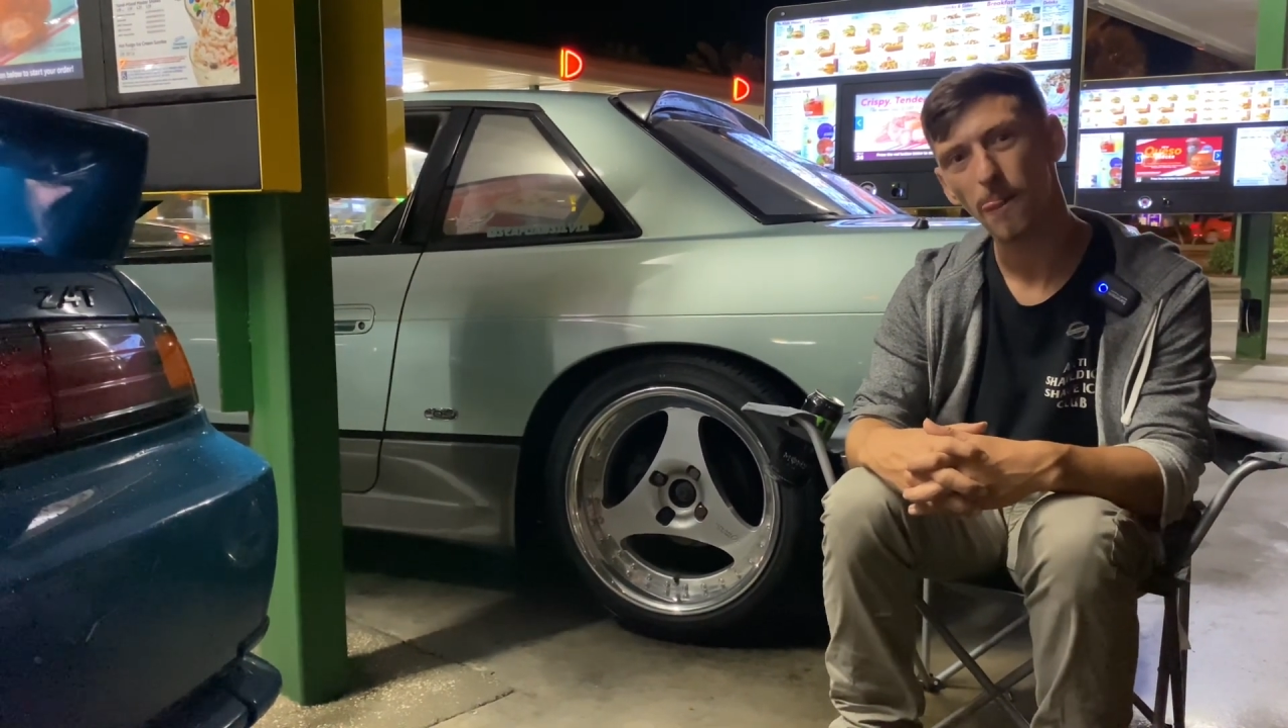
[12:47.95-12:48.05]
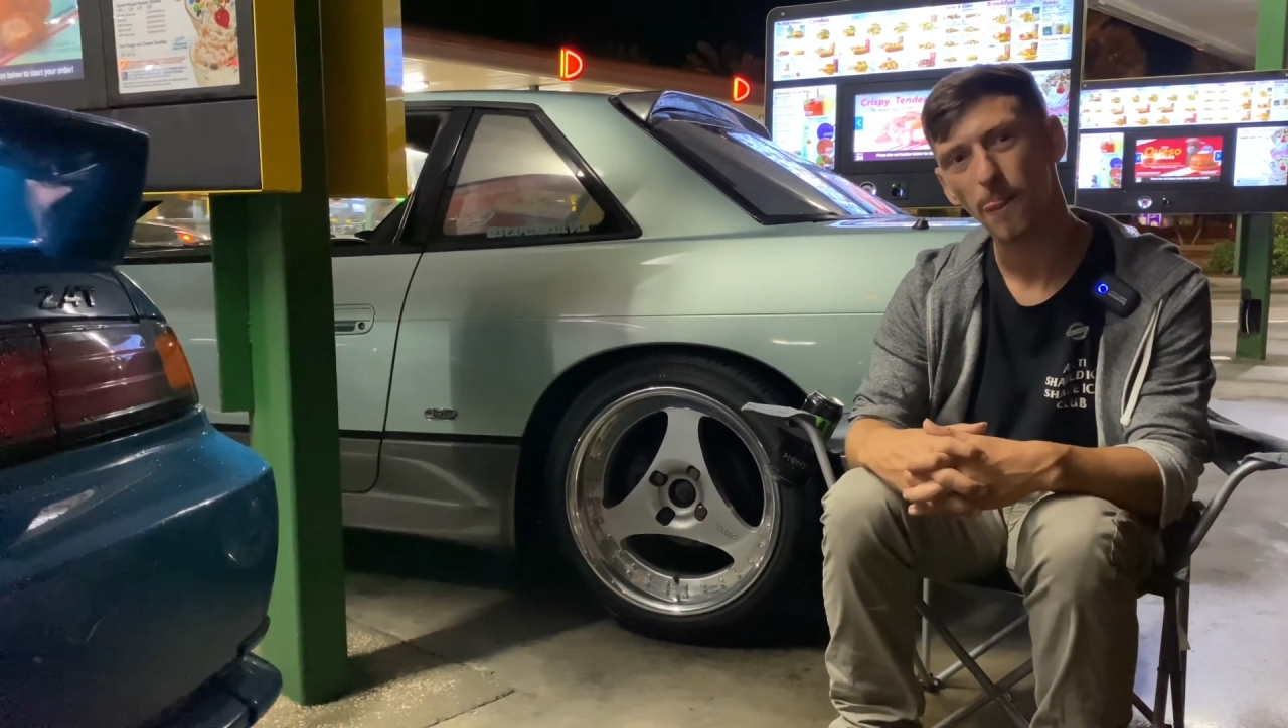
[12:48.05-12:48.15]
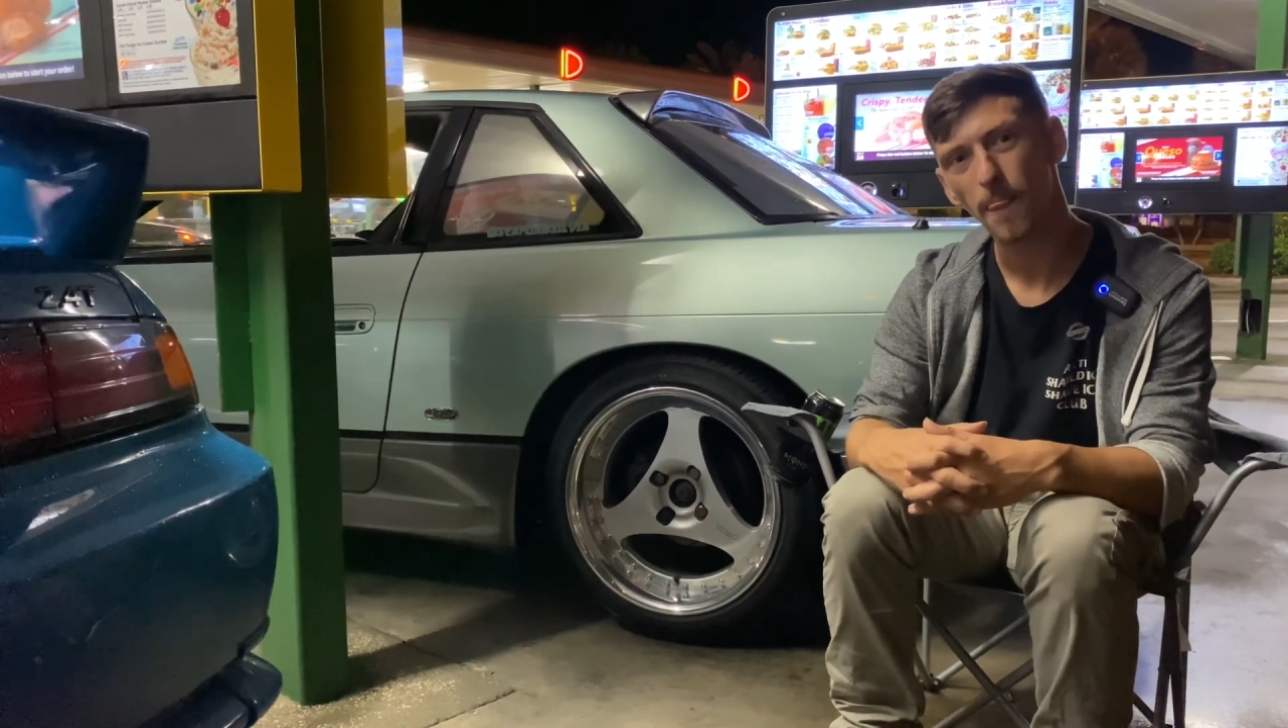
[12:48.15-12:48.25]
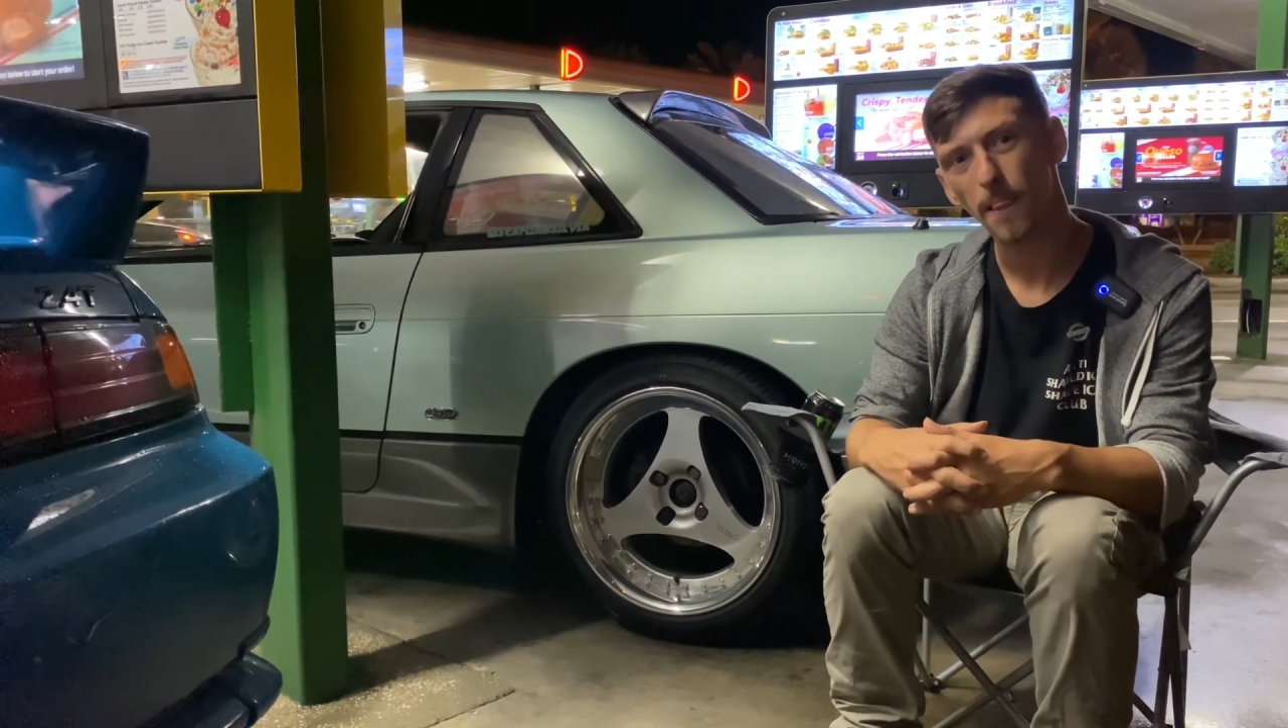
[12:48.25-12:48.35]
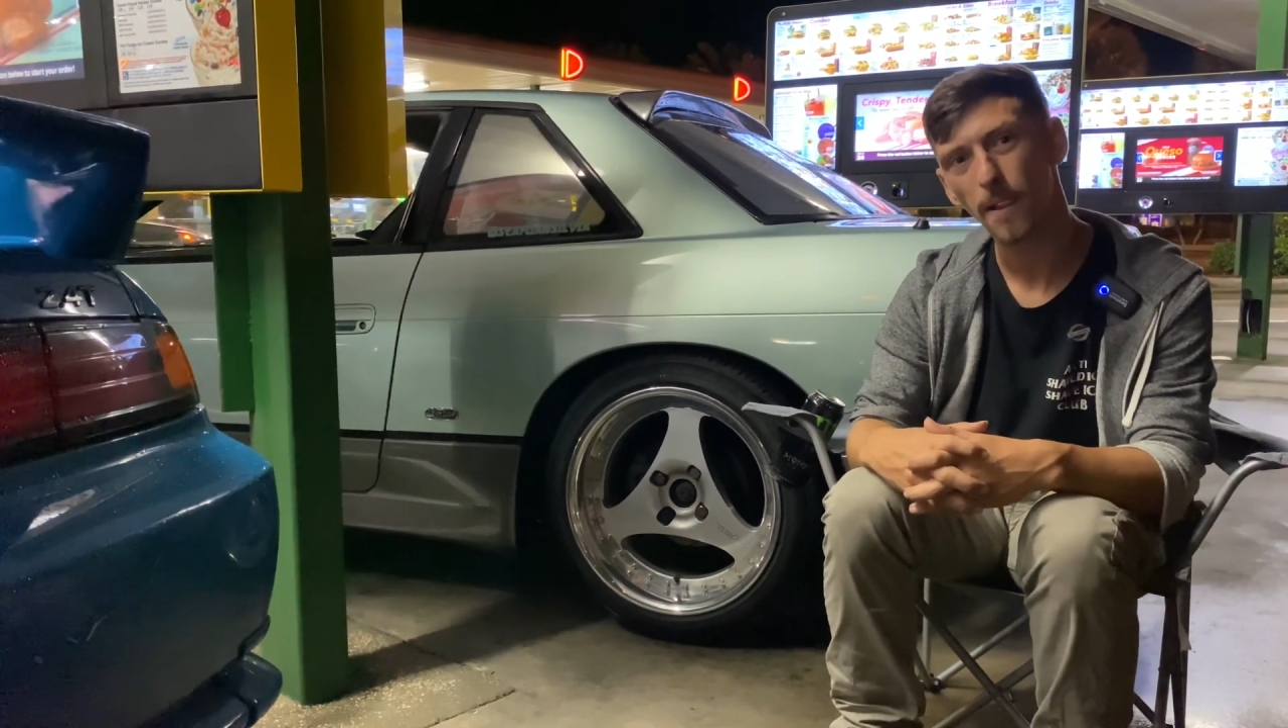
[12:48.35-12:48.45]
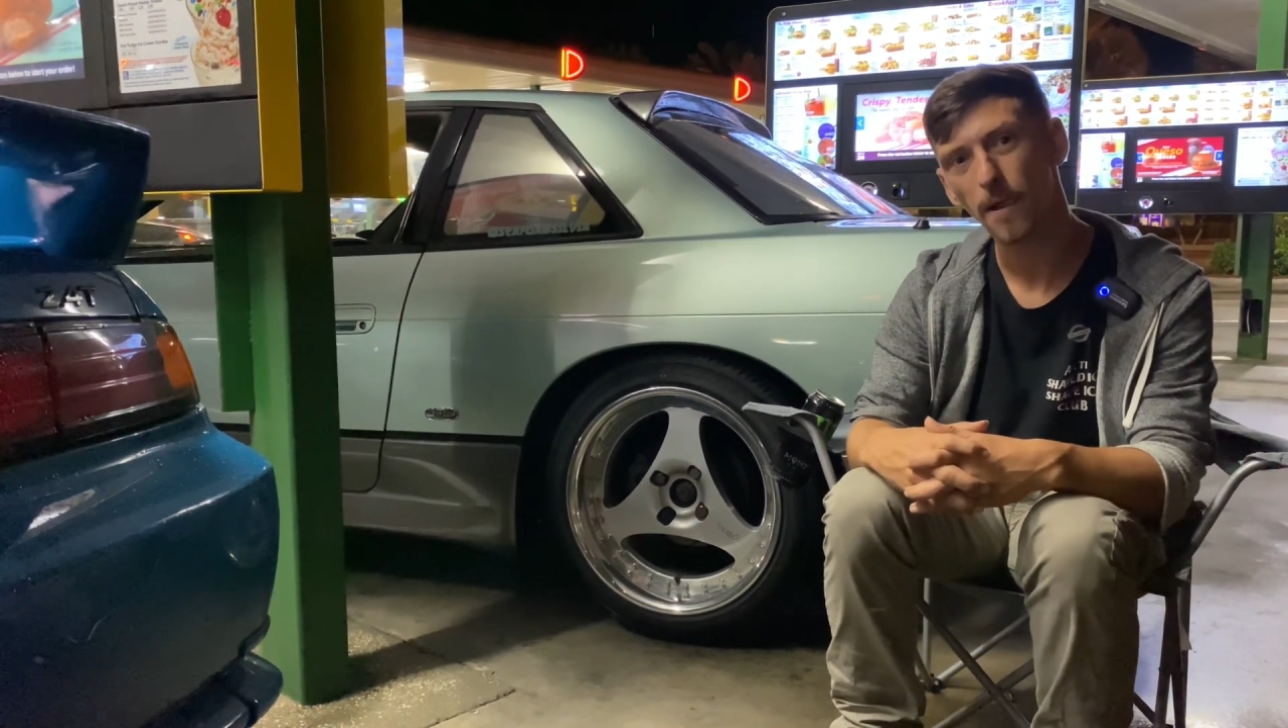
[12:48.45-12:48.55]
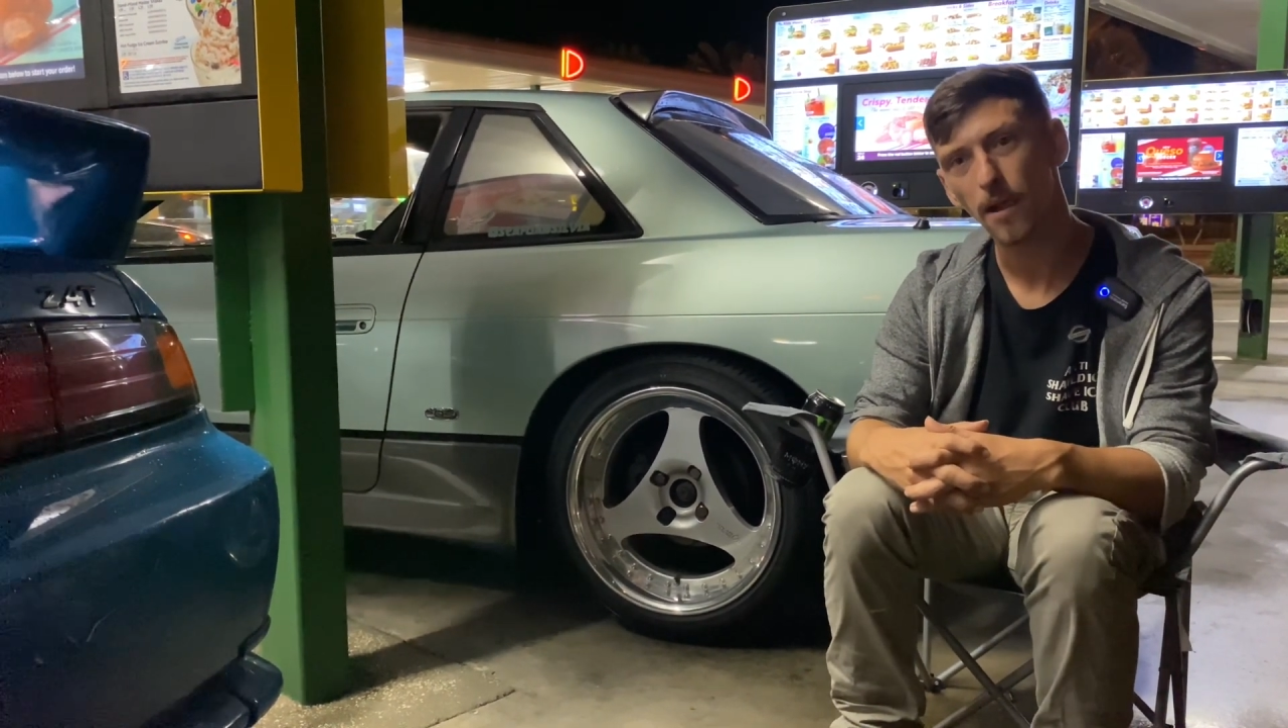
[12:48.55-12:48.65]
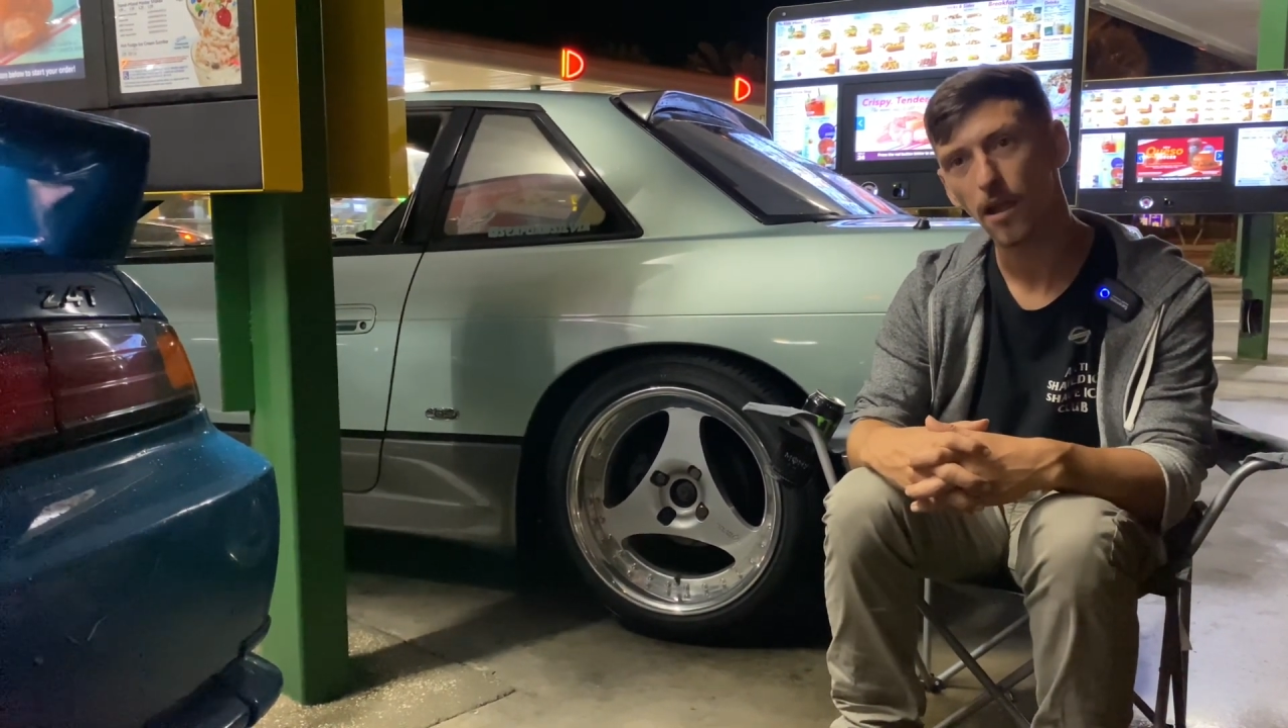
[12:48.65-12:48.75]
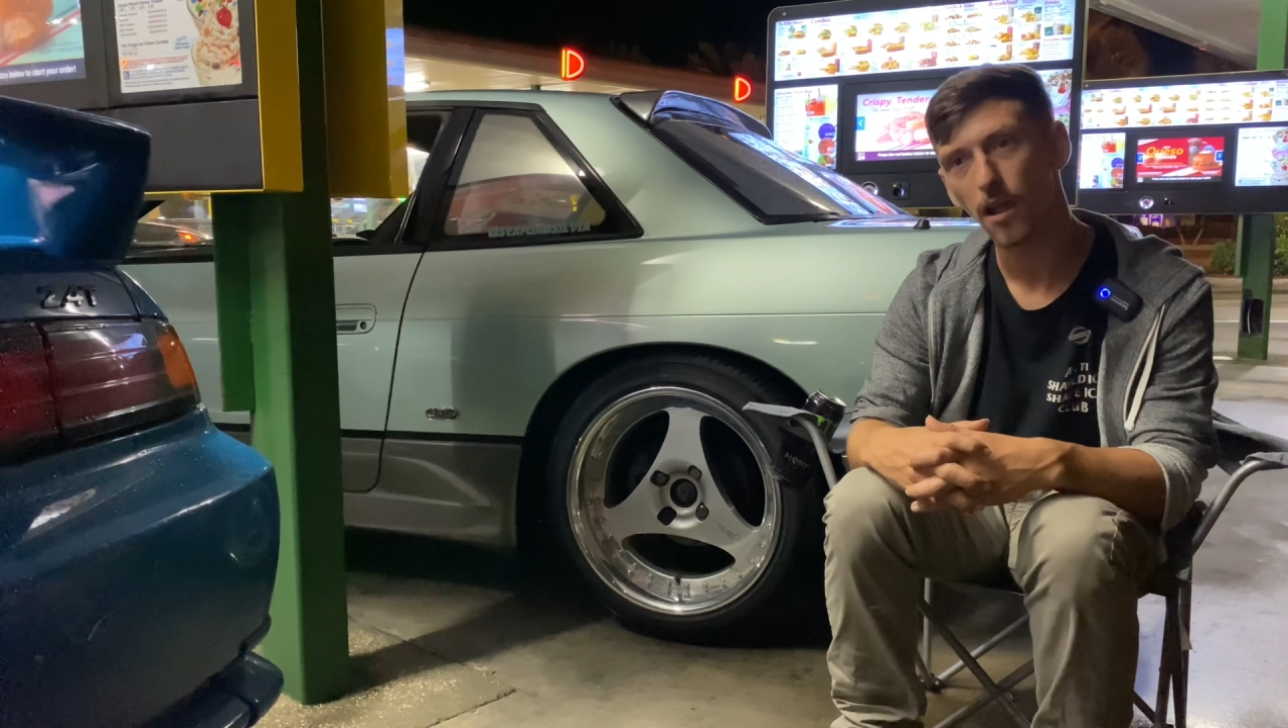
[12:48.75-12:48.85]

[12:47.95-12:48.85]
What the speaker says: to this baby.